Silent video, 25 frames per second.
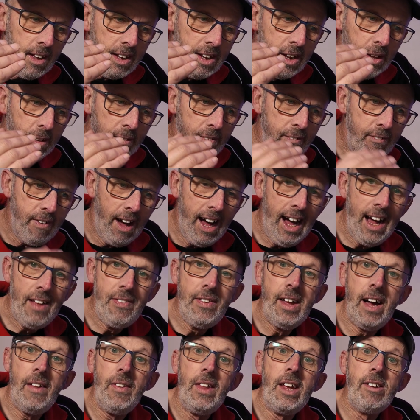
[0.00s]
You'll
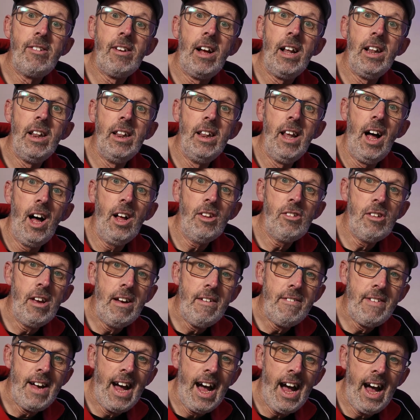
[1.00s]
find that there's a lot
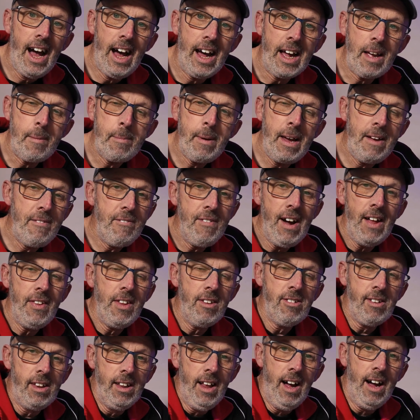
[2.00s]
of hype. In fact,
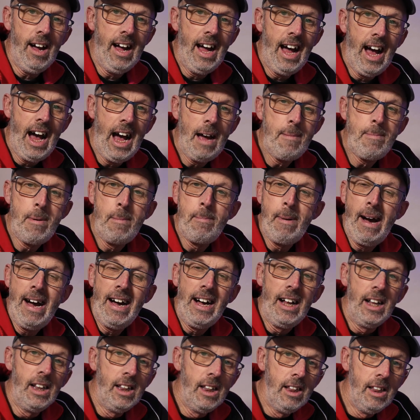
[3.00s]
there's a lot of hype
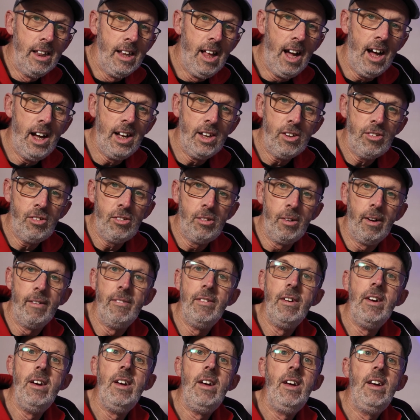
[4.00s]
about a lot of
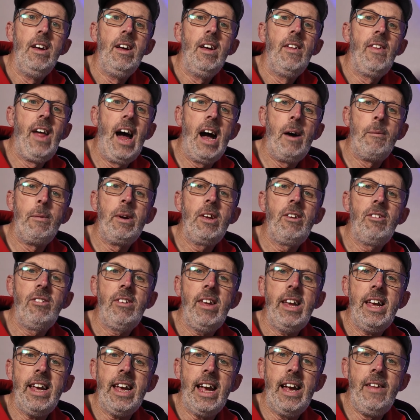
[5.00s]
stuff that we
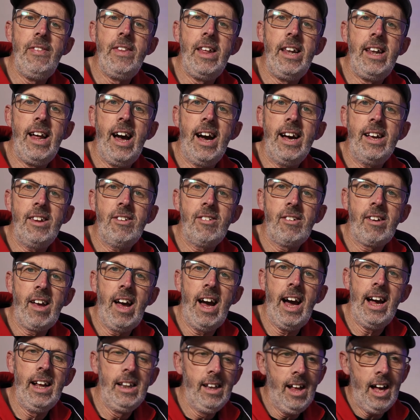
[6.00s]
see in the night
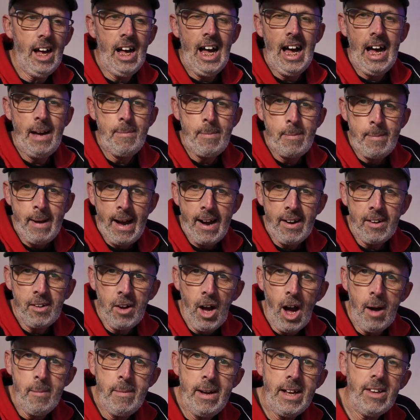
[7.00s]
sky. A lot of hype about
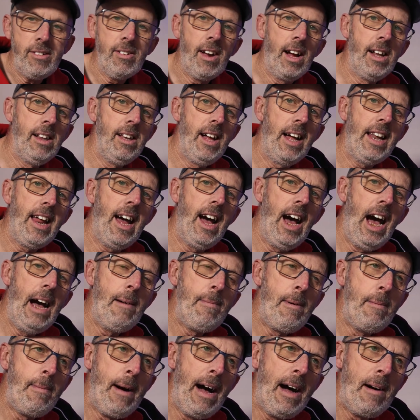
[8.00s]
comets, a lot of
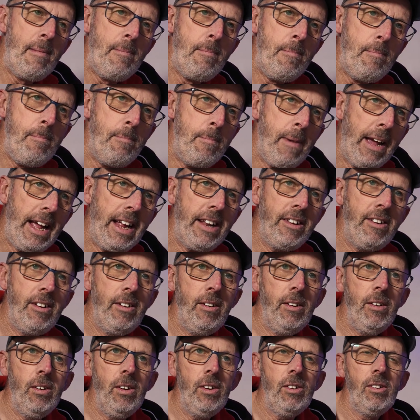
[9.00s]
hype about
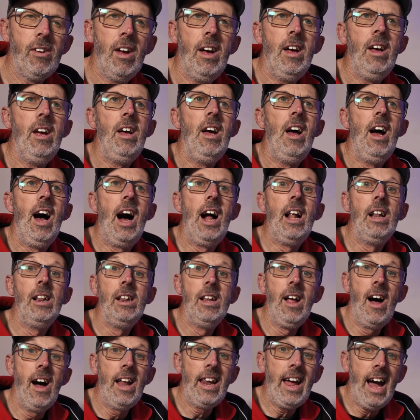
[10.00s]
meteors, a
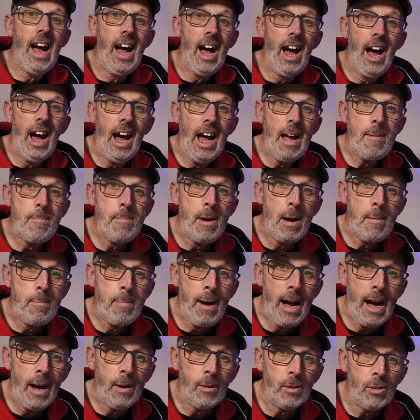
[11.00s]
lot of hype
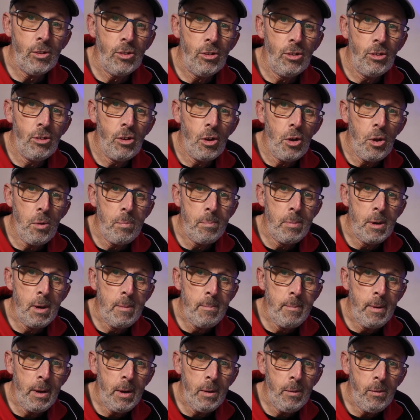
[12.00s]
about
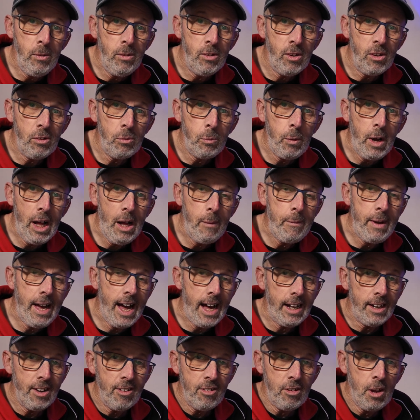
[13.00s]
supermoons as well. We
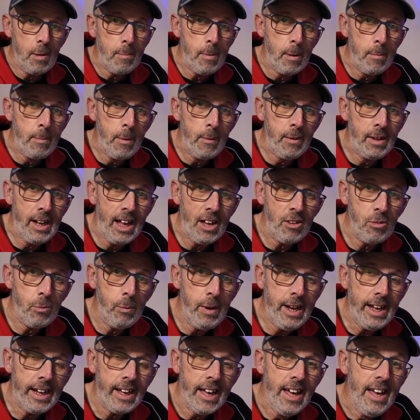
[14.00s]
had a supermoon last
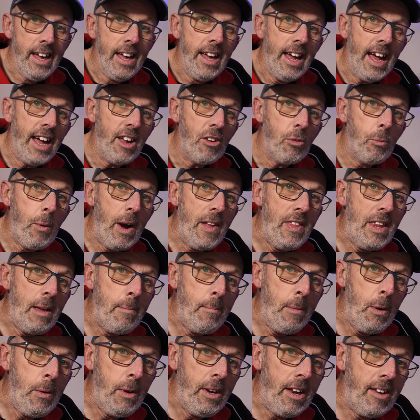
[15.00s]
week. It's when
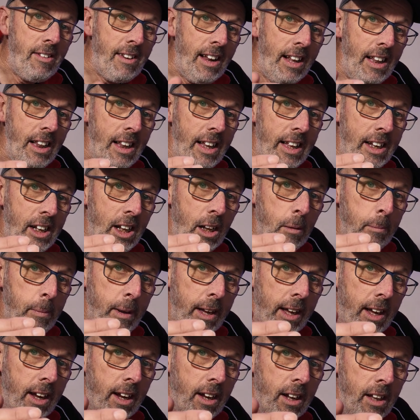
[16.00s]
the moon is a little
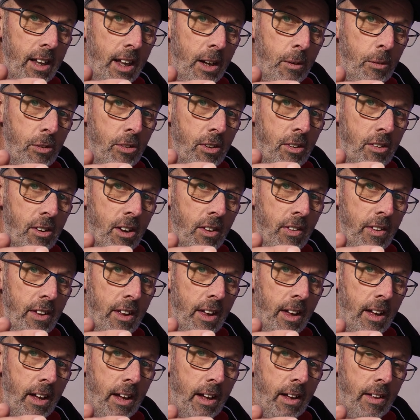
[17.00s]
bit closer to
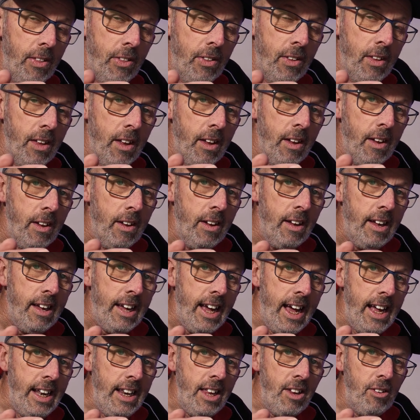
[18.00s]
the Earth
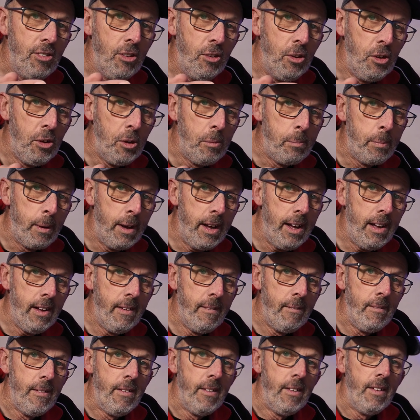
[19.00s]
in its orbit.